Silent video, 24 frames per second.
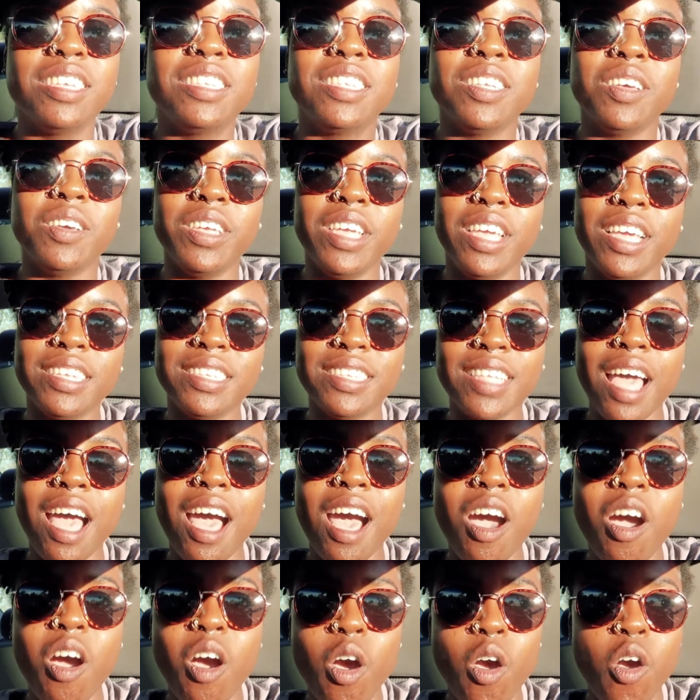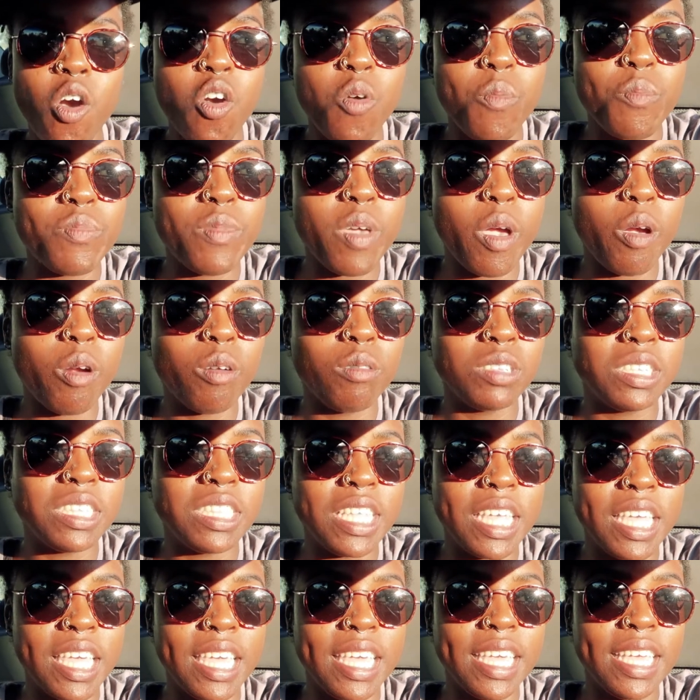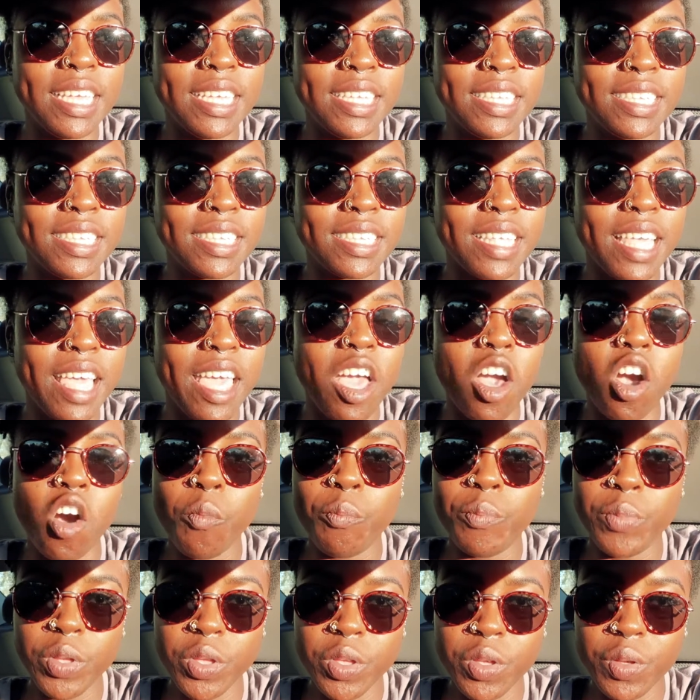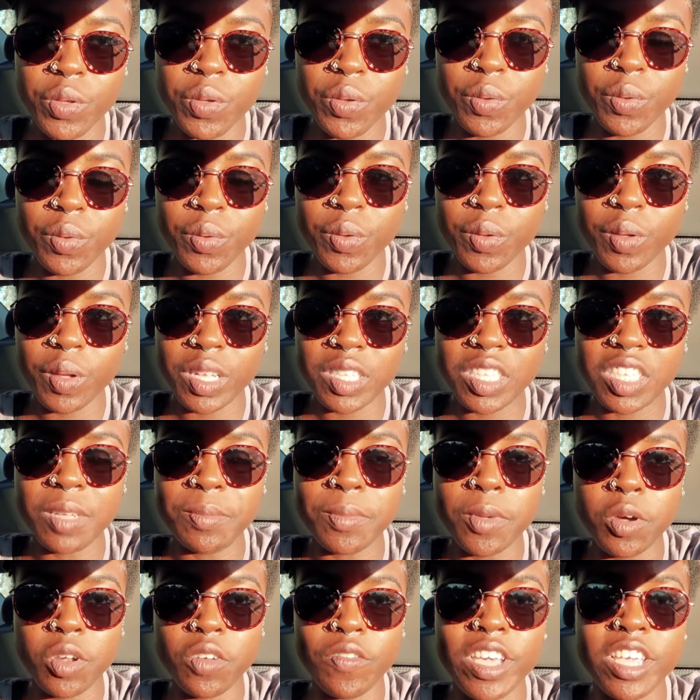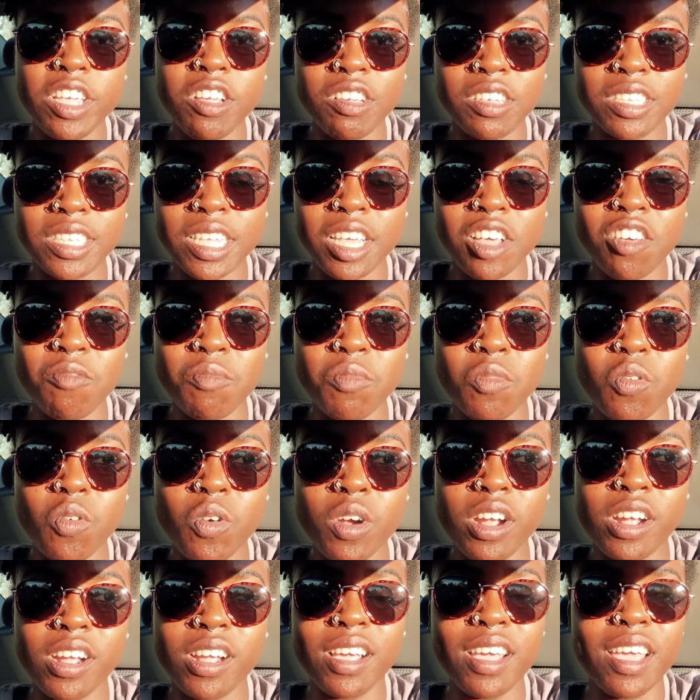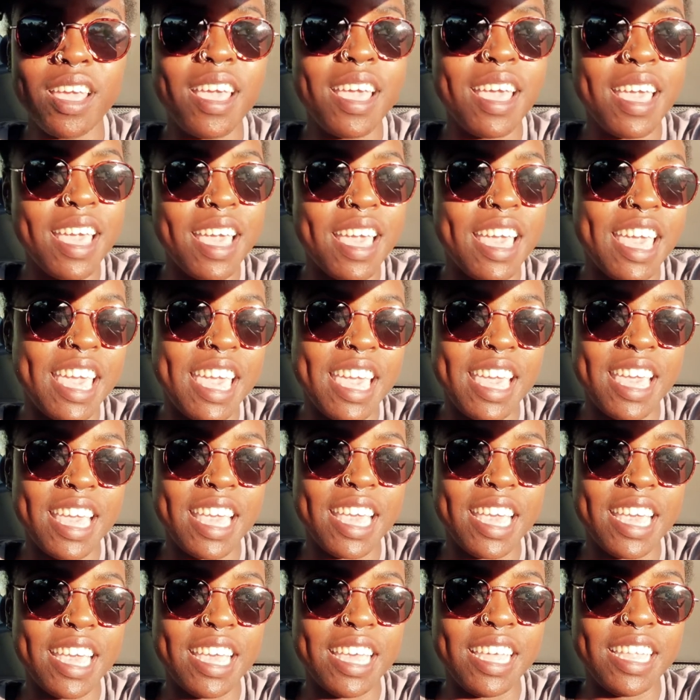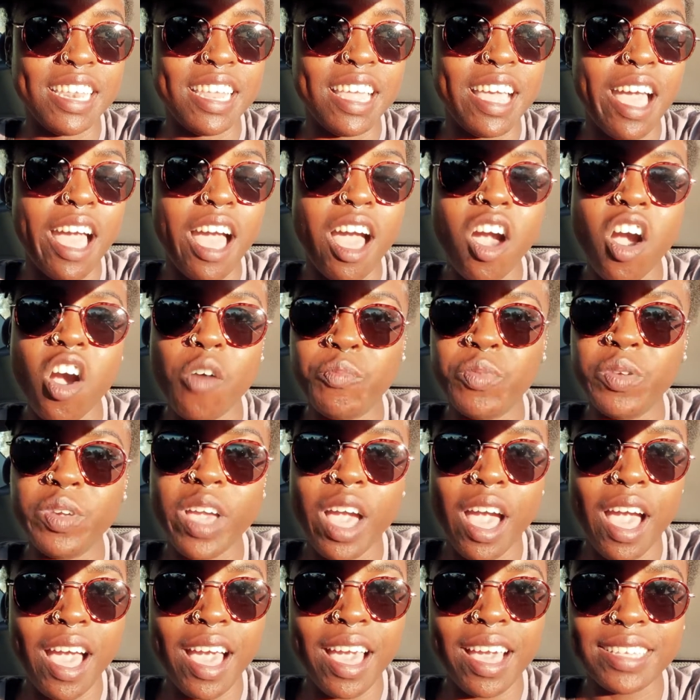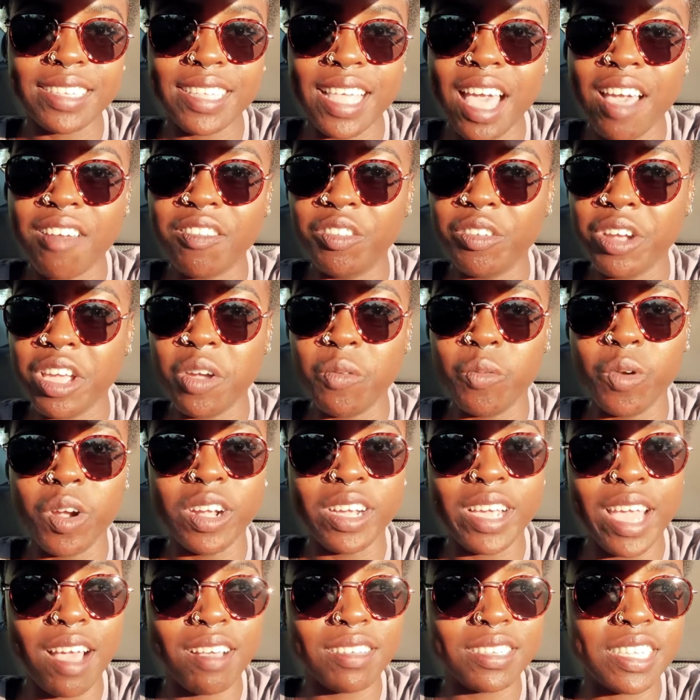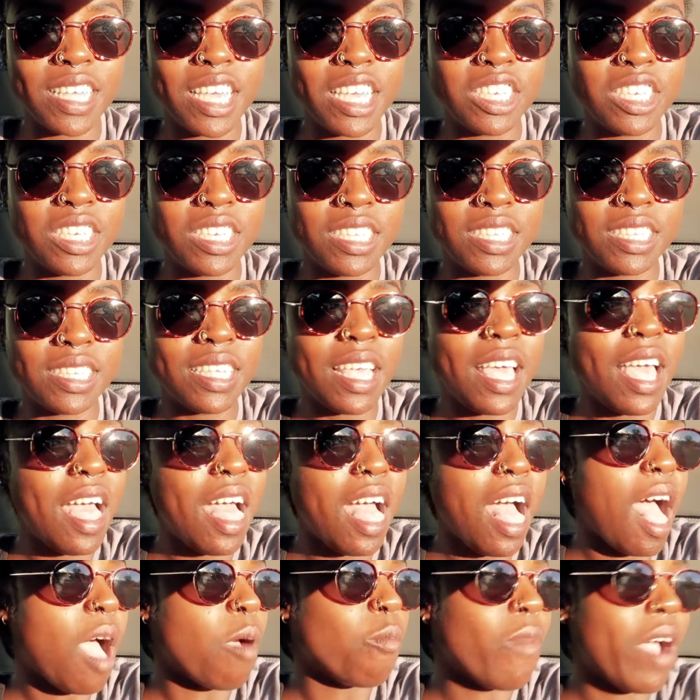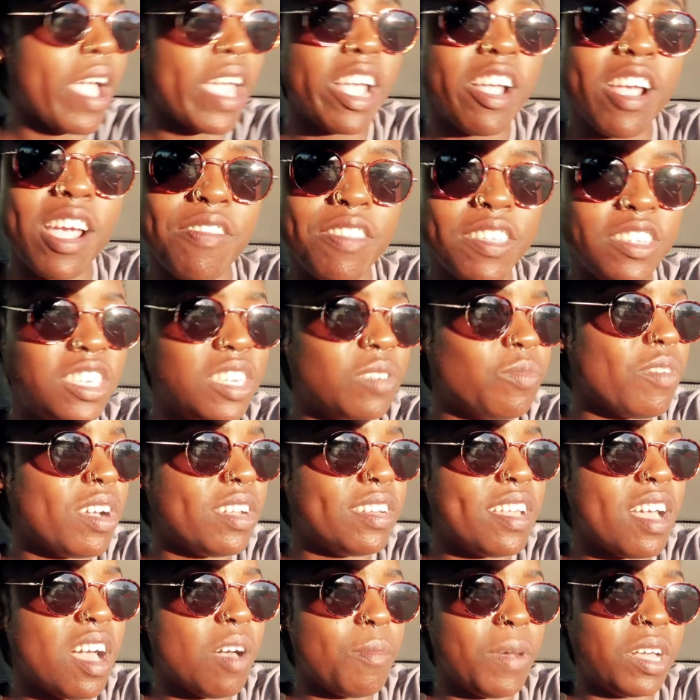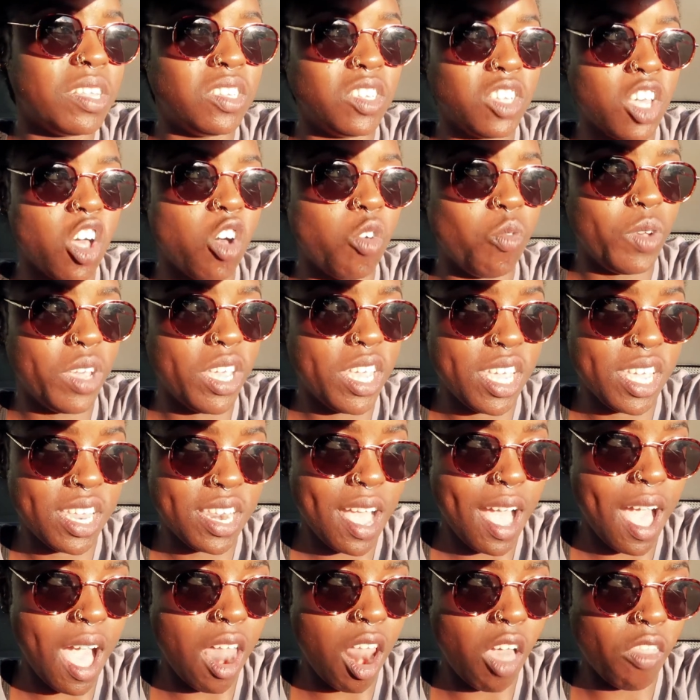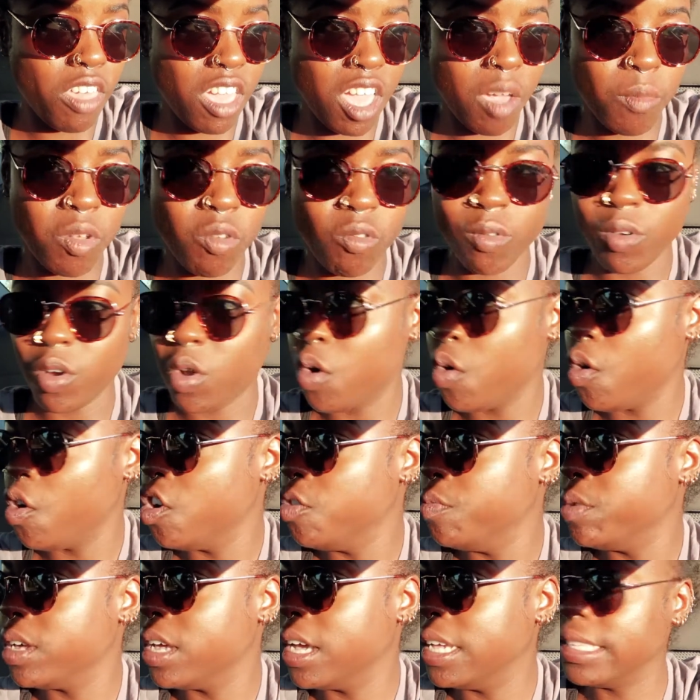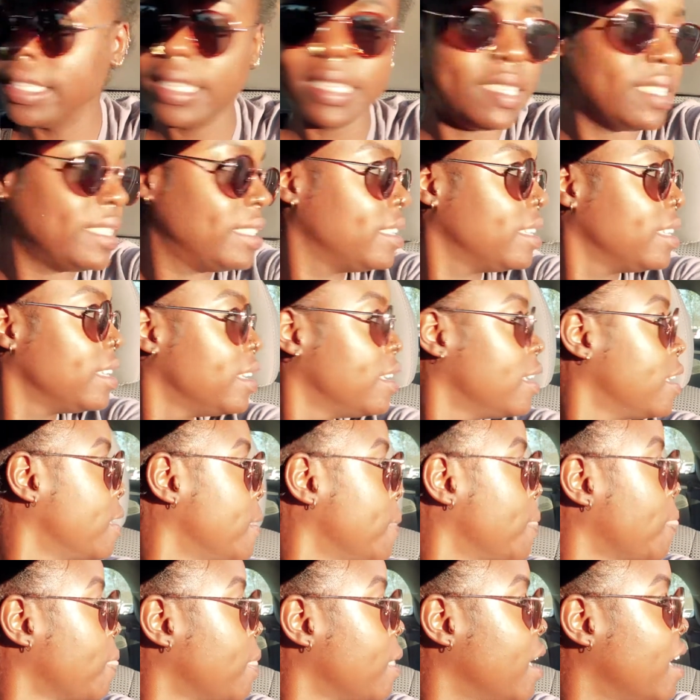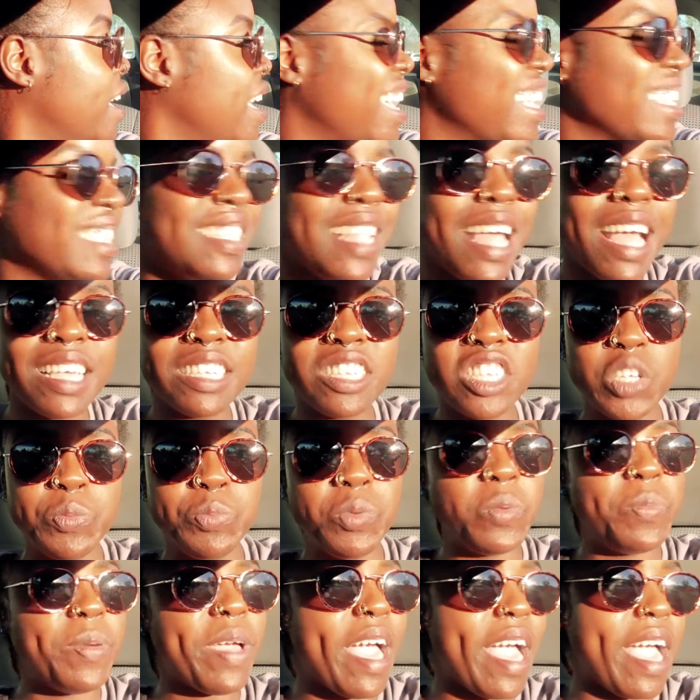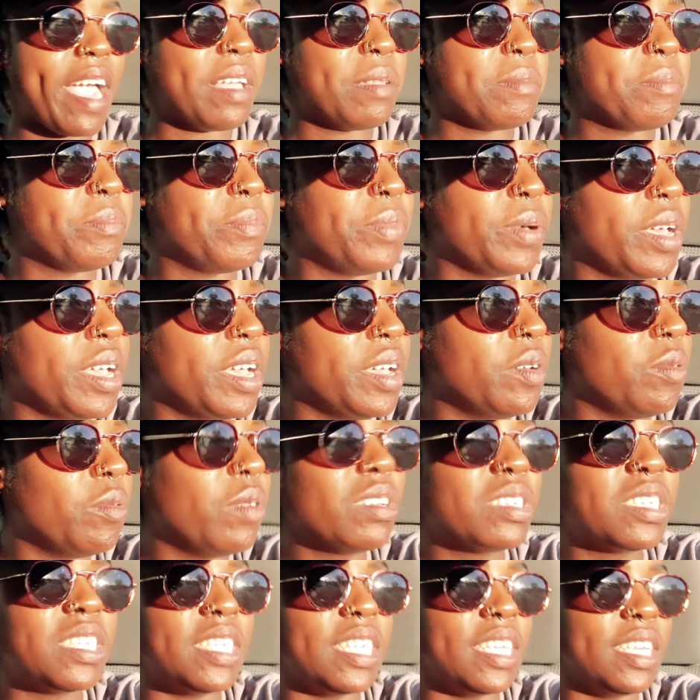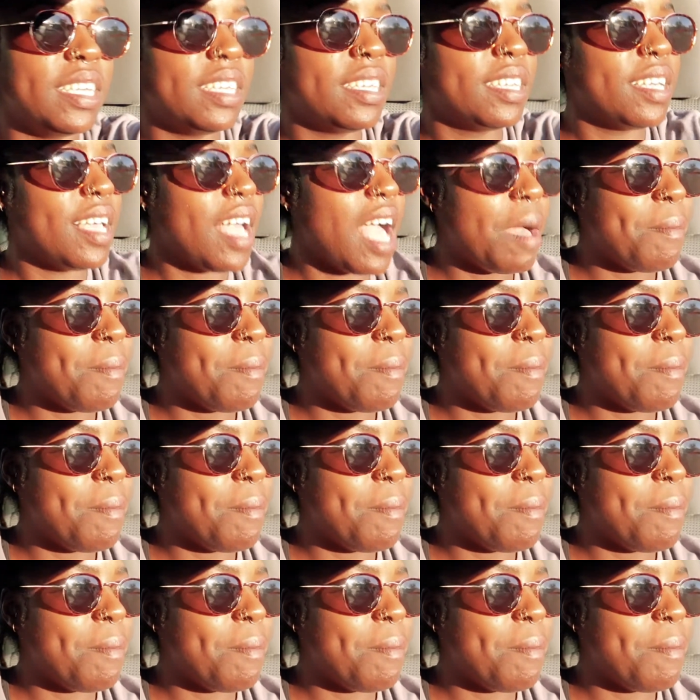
So yes, I hope those things help you to motivate yourself more, and I hope you guys have great workout sessions. I'm right here at the gym right now. I'm about to go in. I don't think I'm gonna record because it's not super packed, but we'll see.